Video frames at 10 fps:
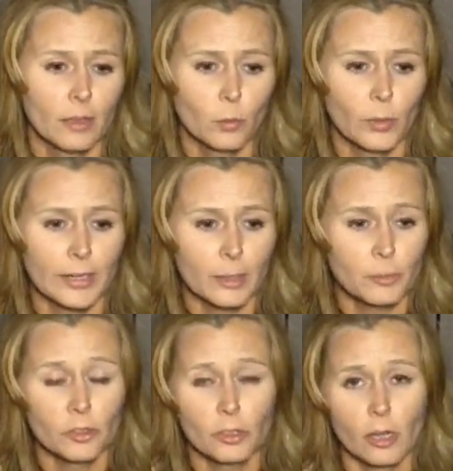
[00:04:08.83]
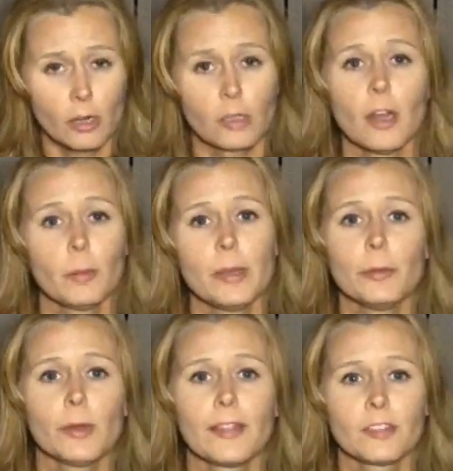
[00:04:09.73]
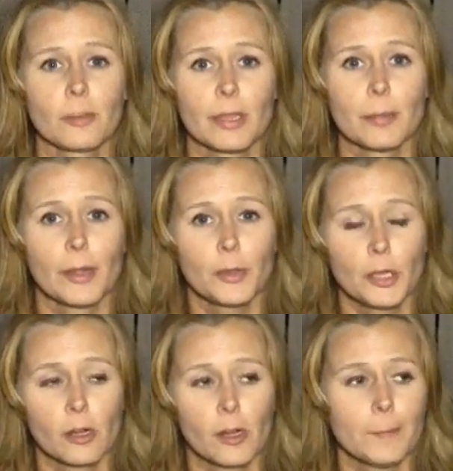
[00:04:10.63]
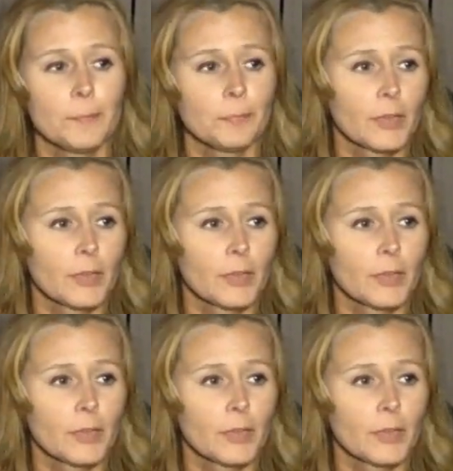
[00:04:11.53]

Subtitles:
When it comes to the car, a lot of people are asking me about the car.